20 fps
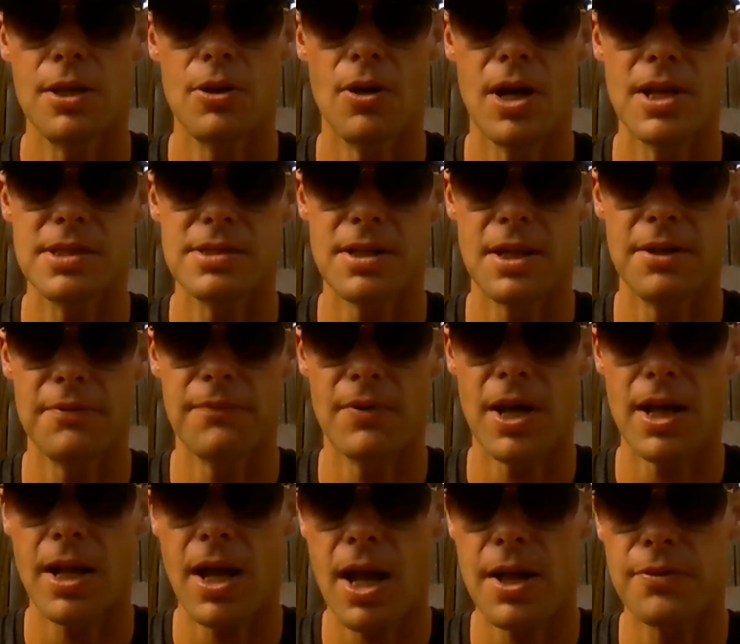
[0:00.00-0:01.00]
I said if
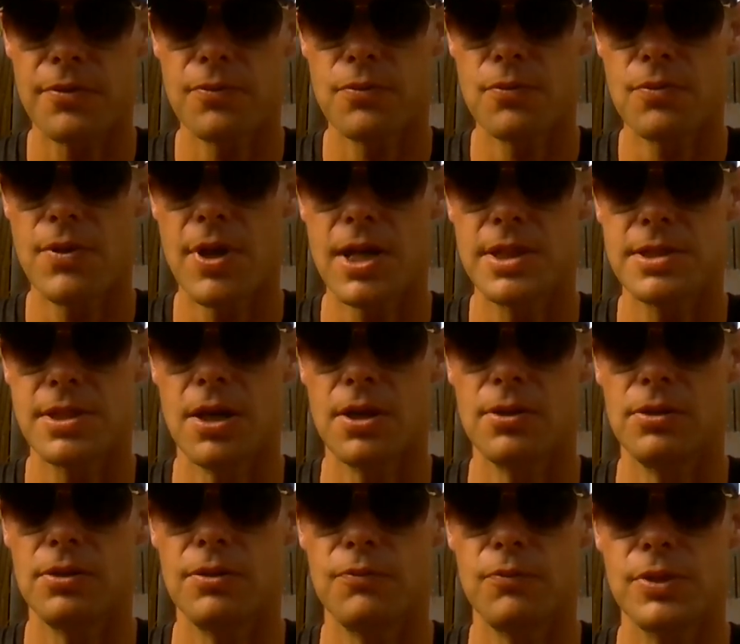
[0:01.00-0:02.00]
I got through that
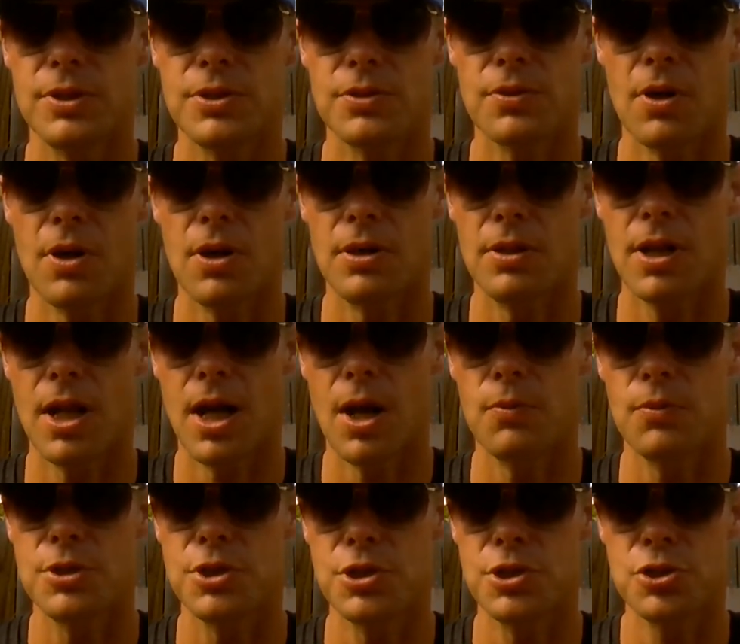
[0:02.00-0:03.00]
tunnel of withdrawal,
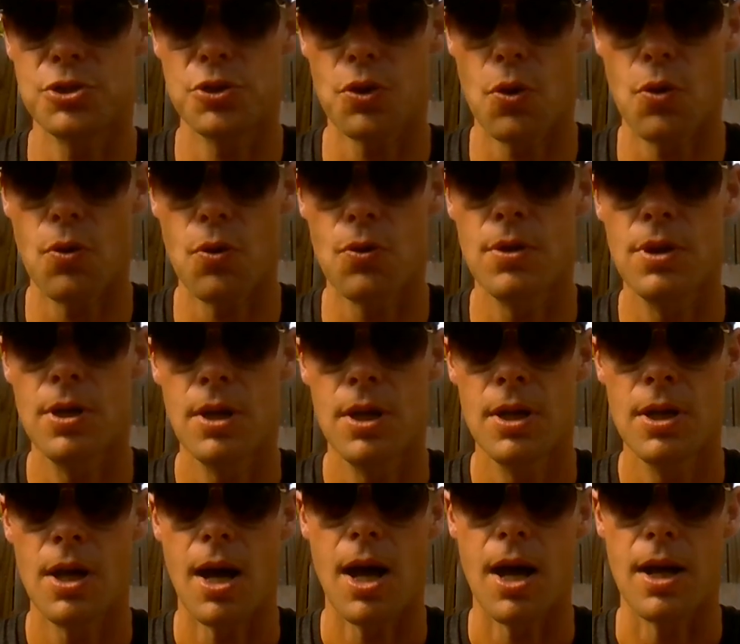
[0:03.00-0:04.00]
I would show
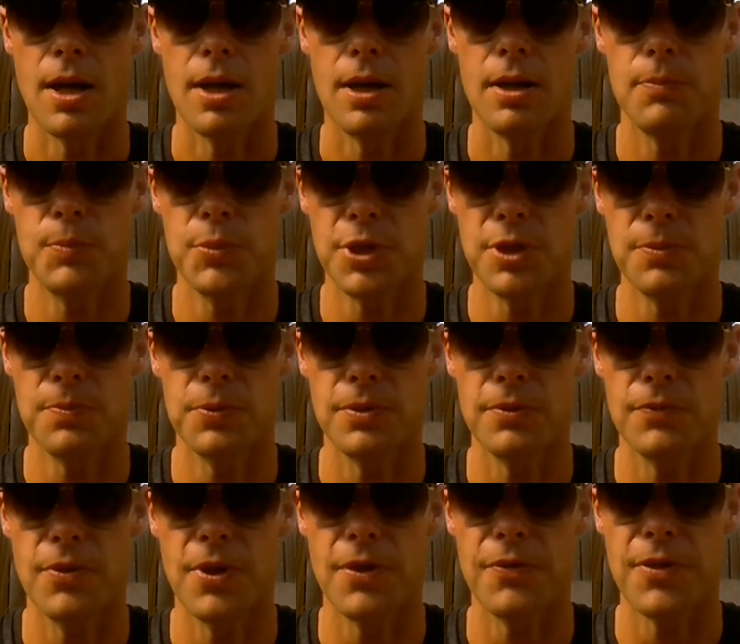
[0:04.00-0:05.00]

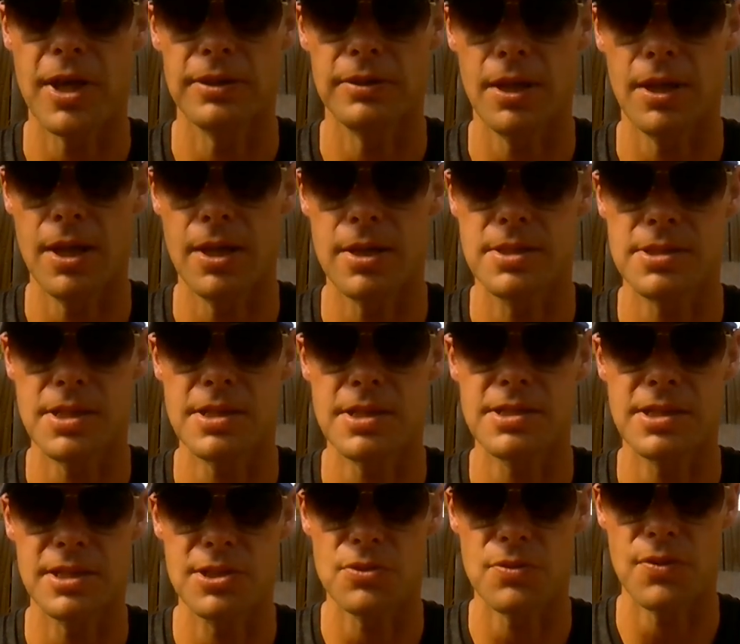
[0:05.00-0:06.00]
people that that light
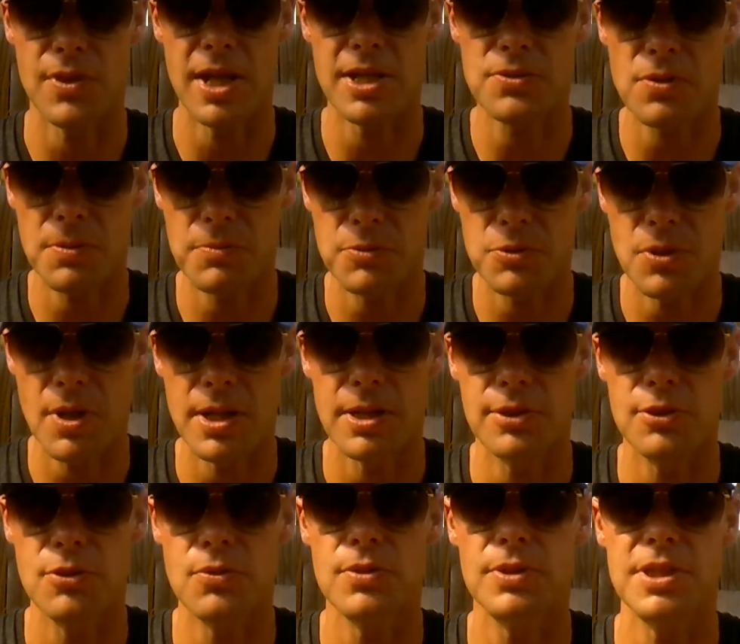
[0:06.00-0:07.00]
existed. So that's what I'm trying
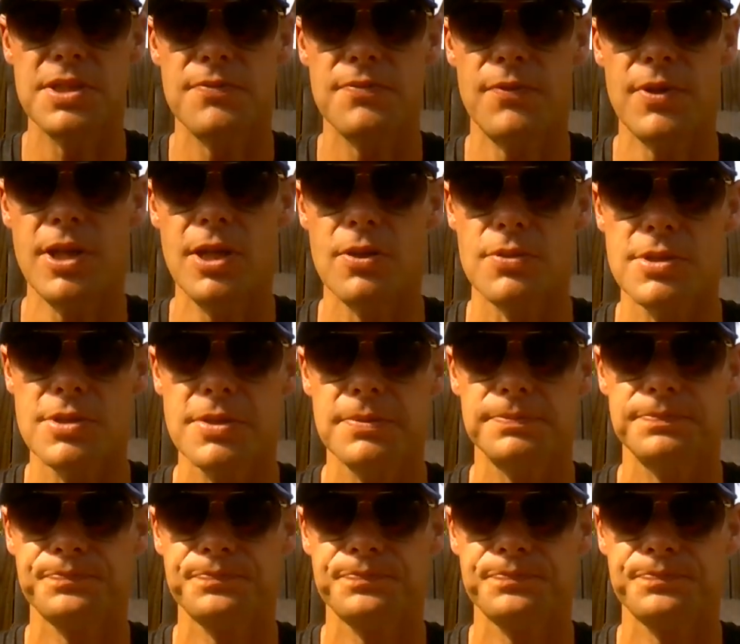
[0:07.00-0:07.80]
to do with these videos.